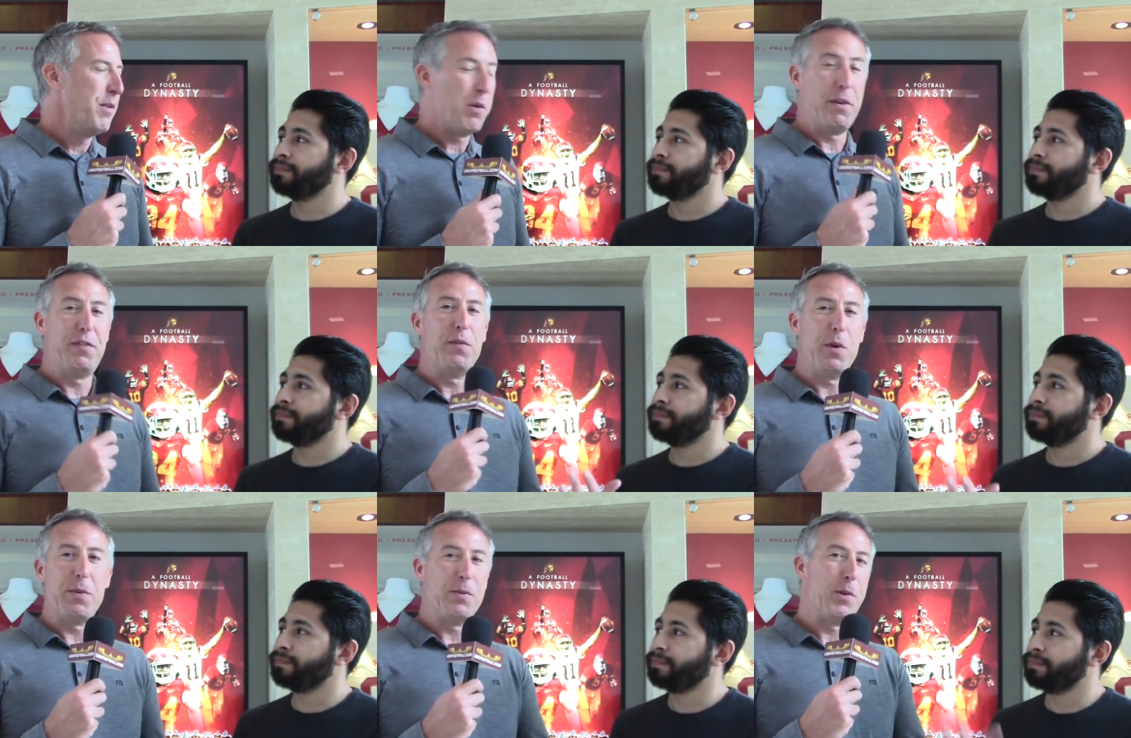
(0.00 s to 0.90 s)
Speaker 1: what we
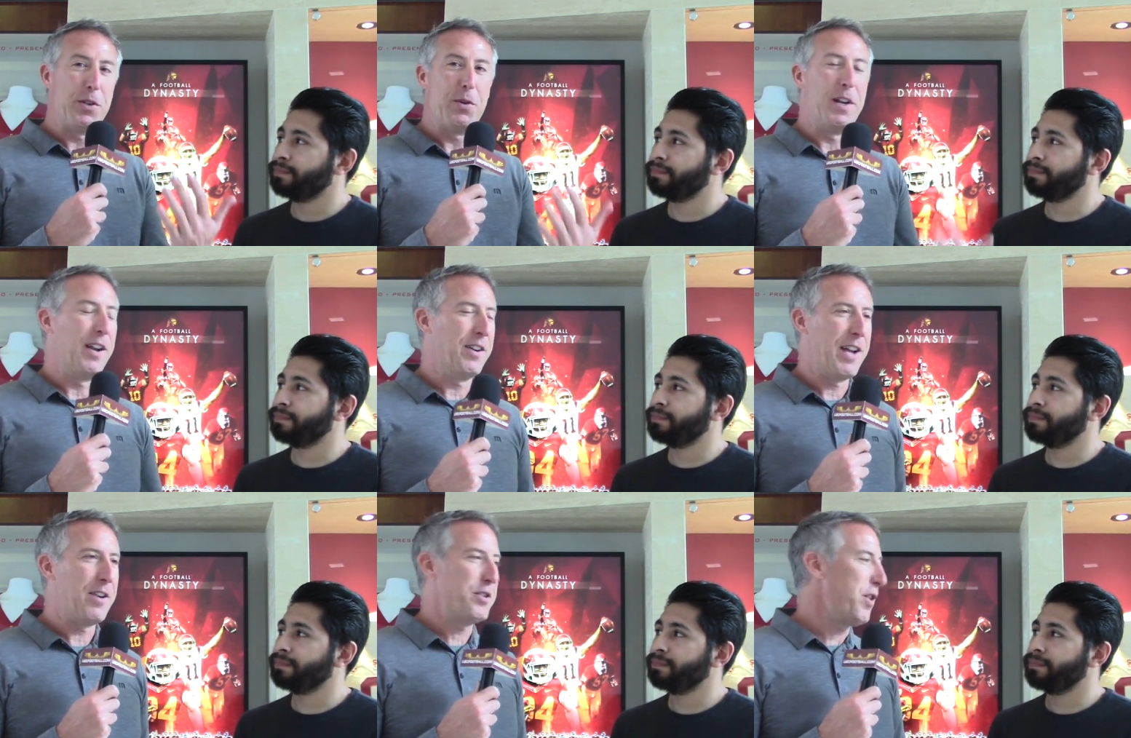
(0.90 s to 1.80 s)
what we were doing here in
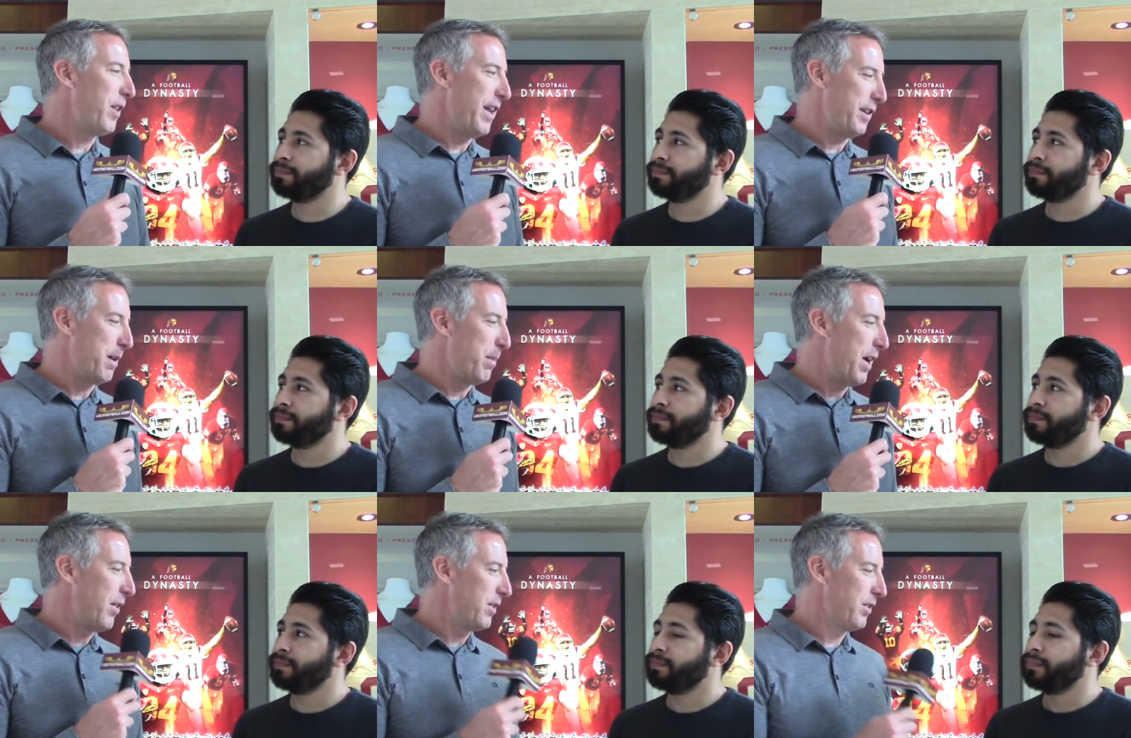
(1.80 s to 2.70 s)
Heritage Hall the last couple
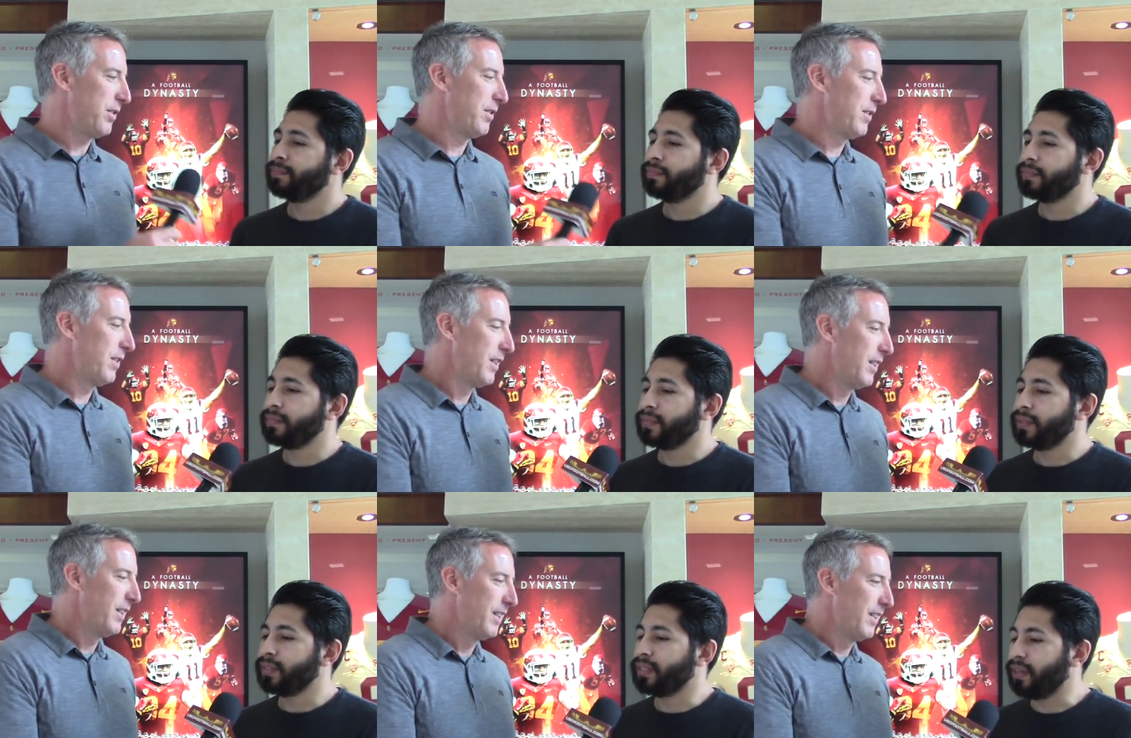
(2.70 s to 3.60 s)
hours.
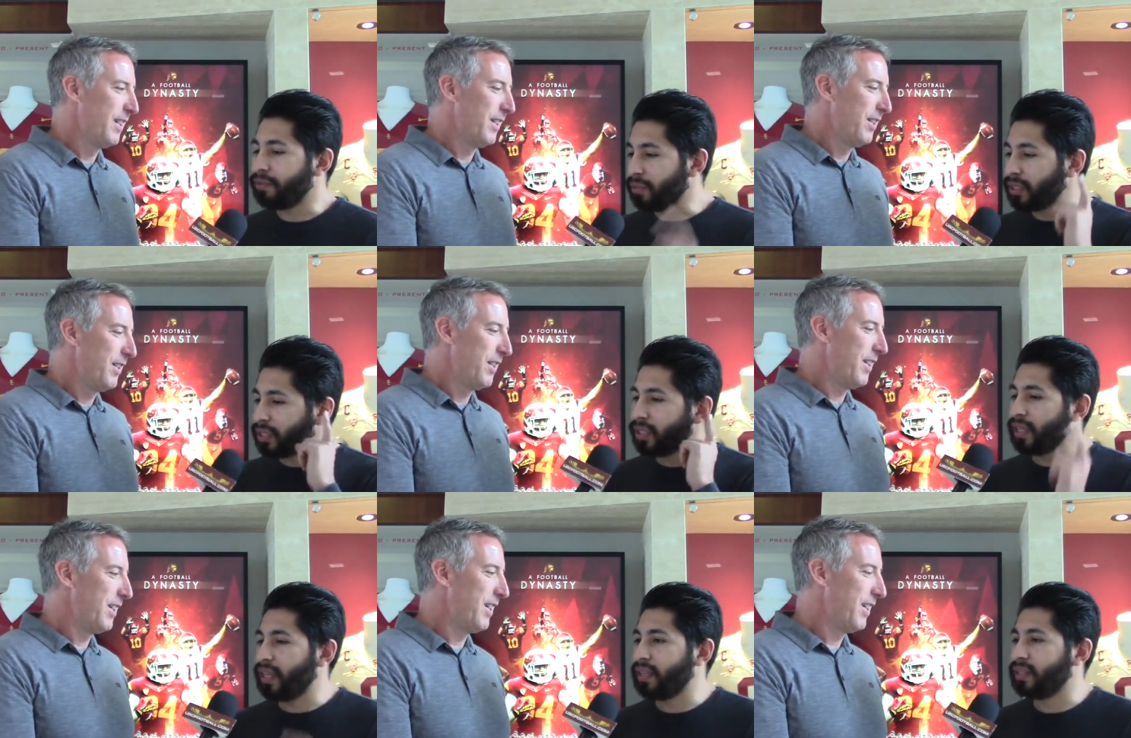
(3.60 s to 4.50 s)
Yeah, if you listen
Speaker 2: to
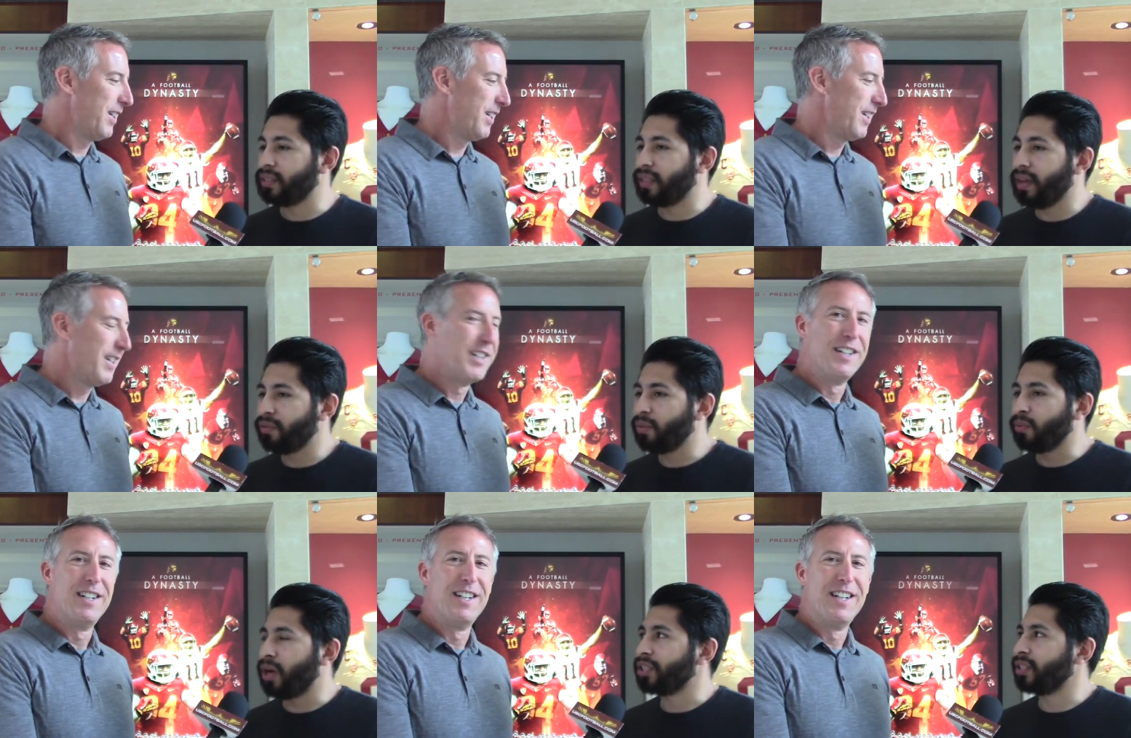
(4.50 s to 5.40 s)
that, that's
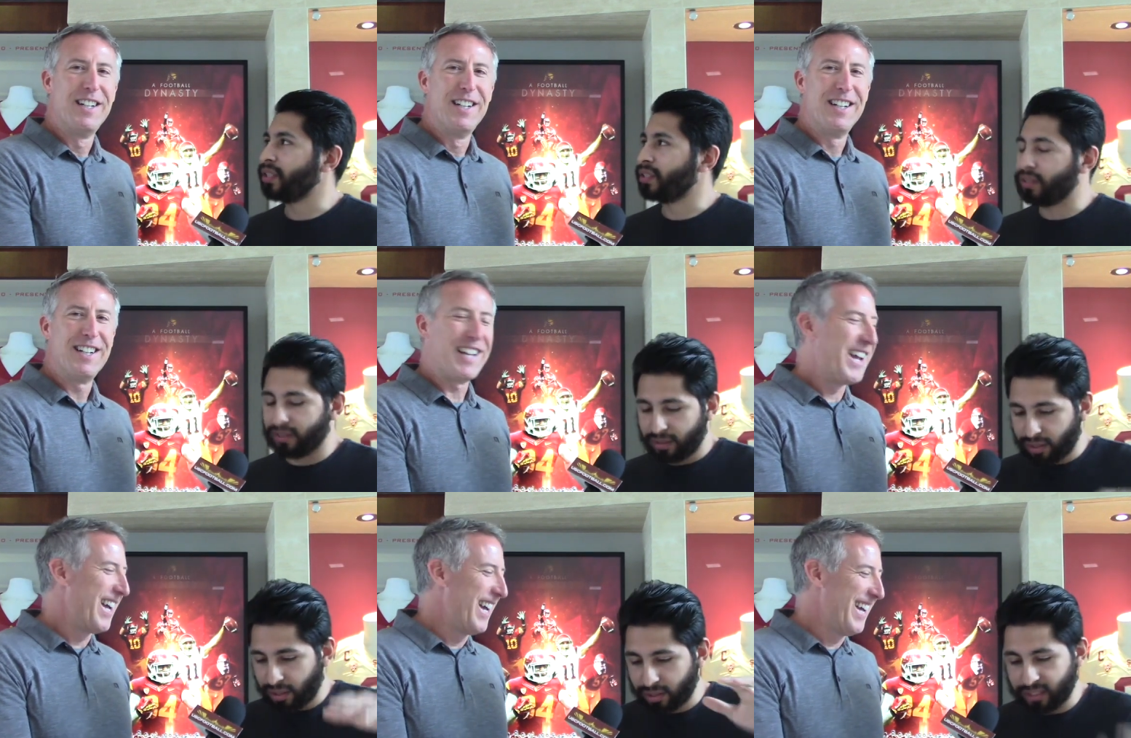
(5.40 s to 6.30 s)
everyone watching this
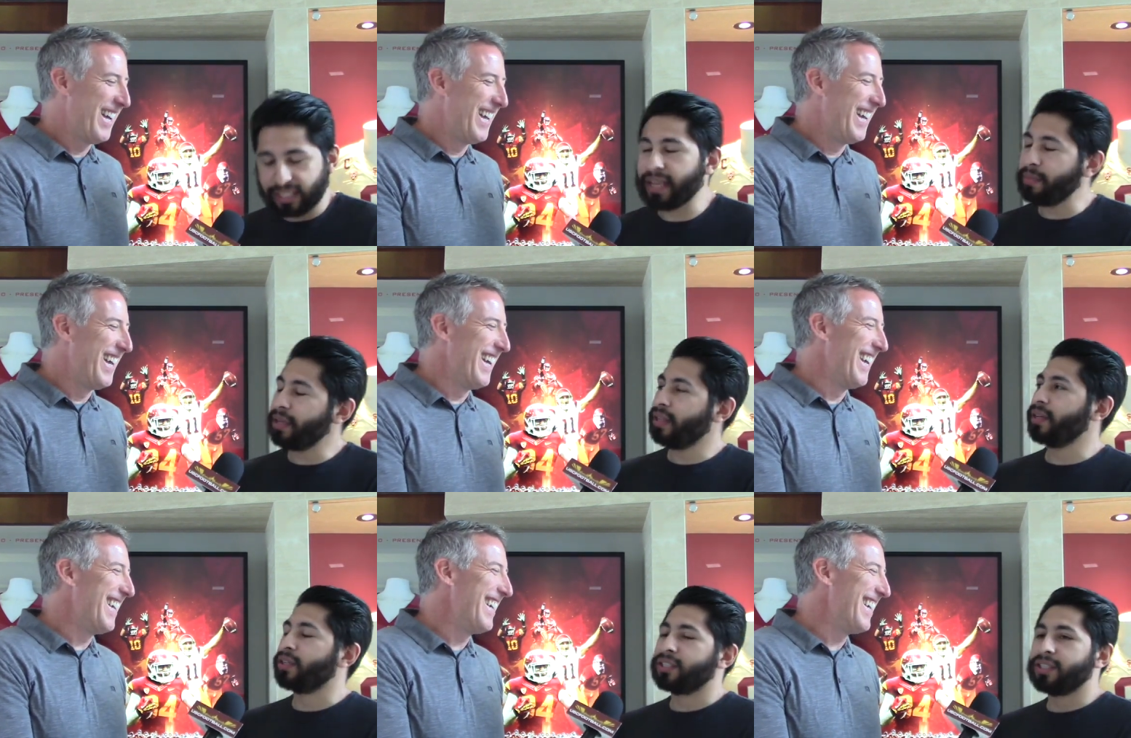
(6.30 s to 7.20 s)
slamming
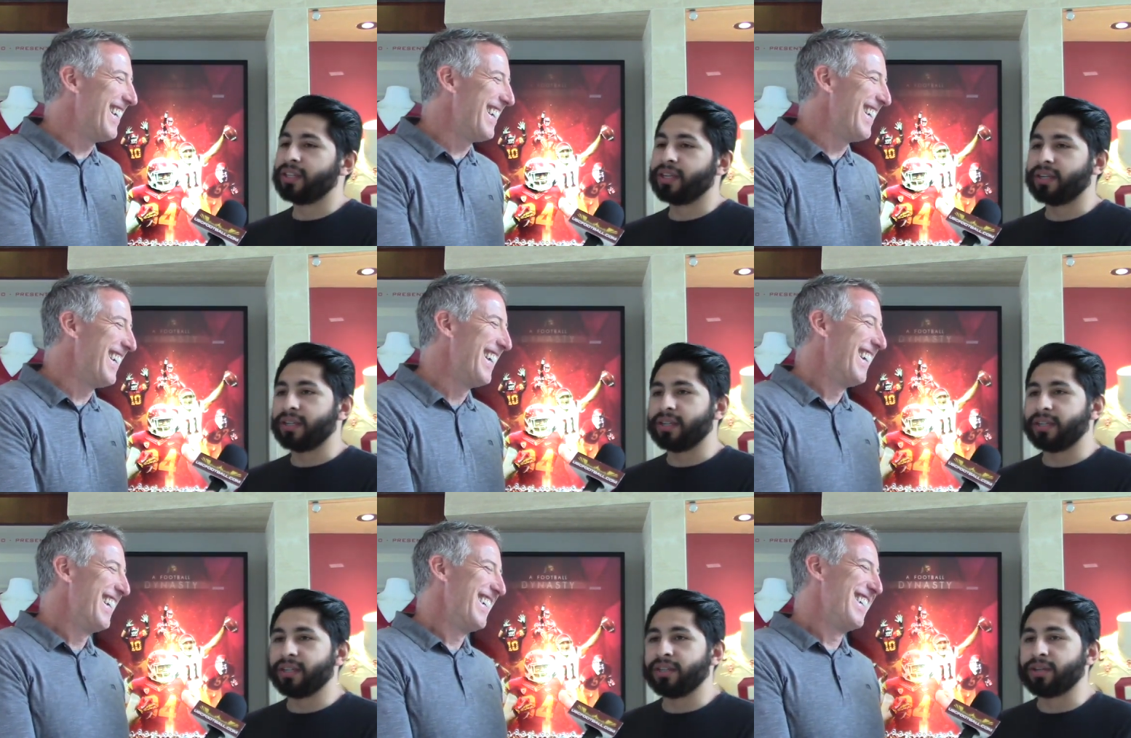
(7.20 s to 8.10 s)
their
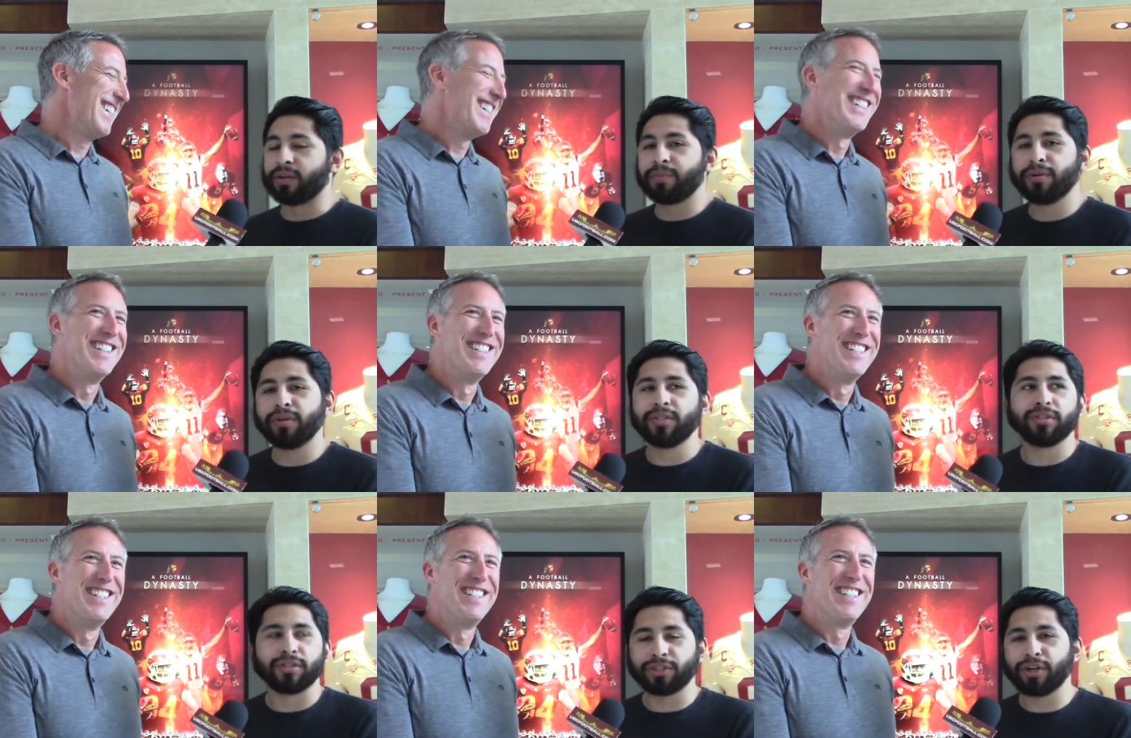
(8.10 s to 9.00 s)
their their computers,
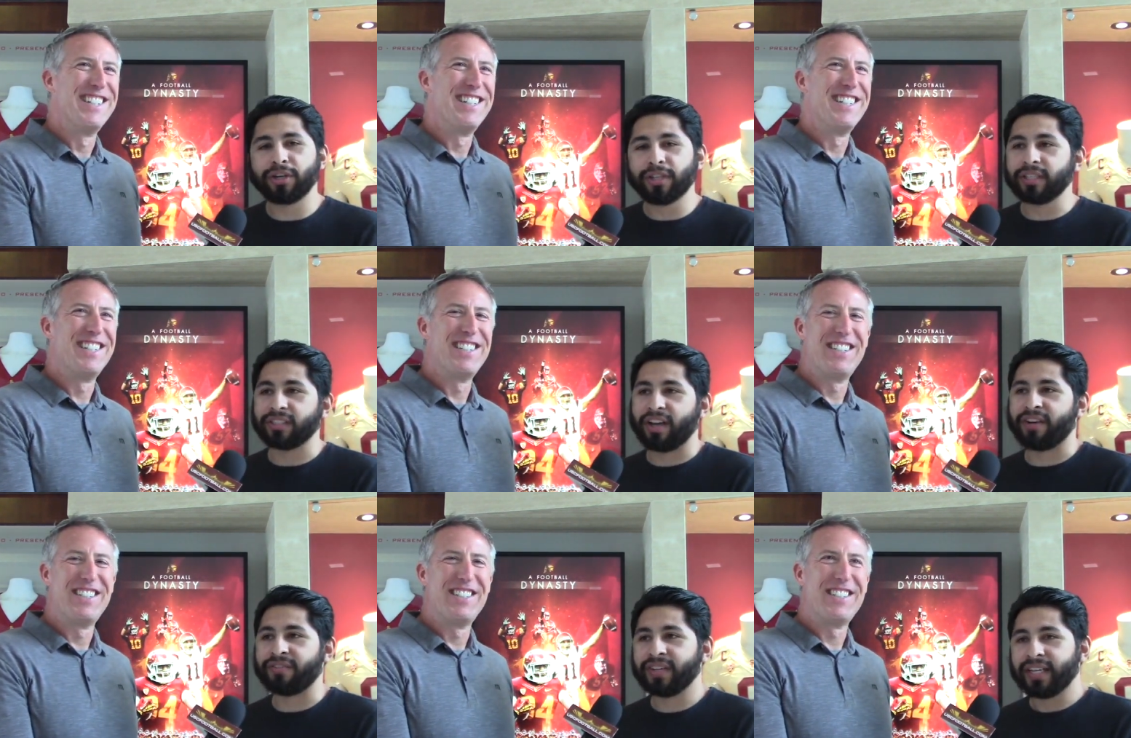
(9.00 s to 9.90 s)
they're turning this off.